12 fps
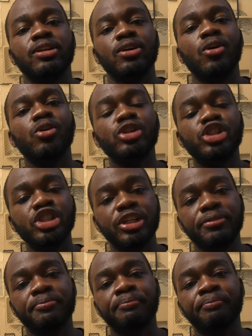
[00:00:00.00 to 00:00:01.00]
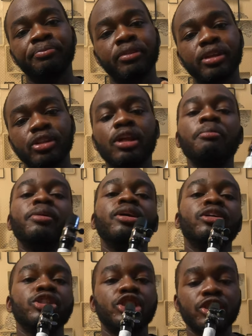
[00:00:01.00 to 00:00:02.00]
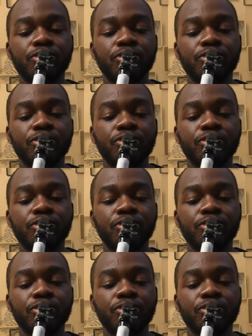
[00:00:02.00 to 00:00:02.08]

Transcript: or G so let me play it on G